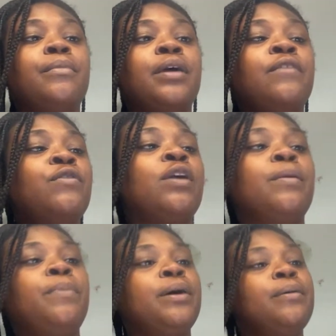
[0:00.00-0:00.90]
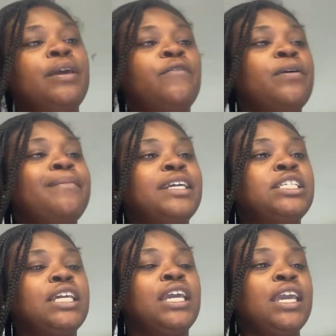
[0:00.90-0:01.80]
if you want to put
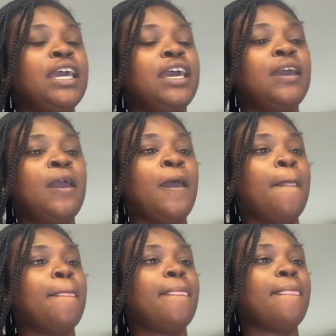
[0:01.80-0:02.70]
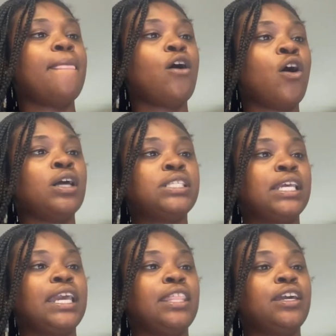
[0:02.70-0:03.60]
information in all
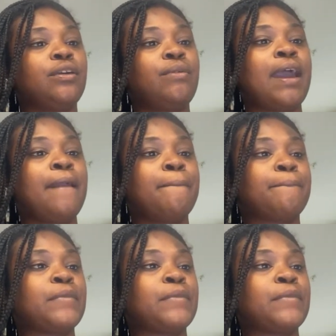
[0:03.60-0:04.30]
together, right?